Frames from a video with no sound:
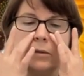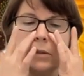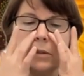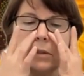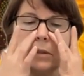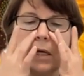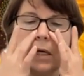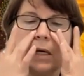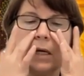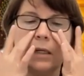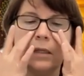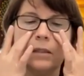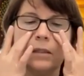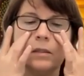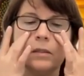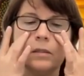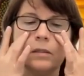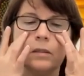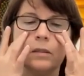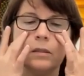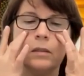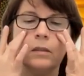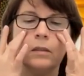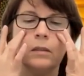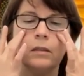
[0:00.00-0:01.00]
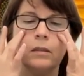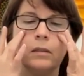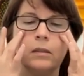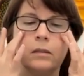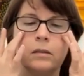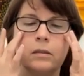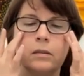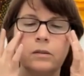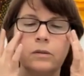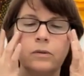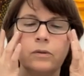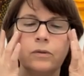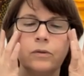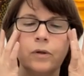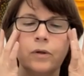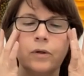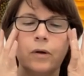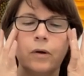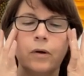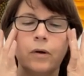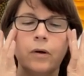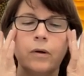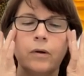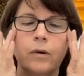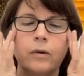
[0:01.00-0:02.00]
sinuses in your
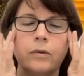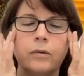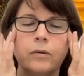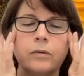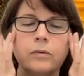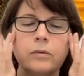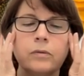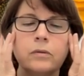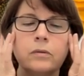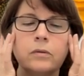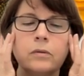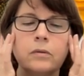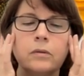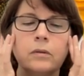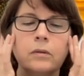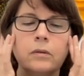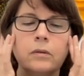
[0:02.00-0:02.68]
nose,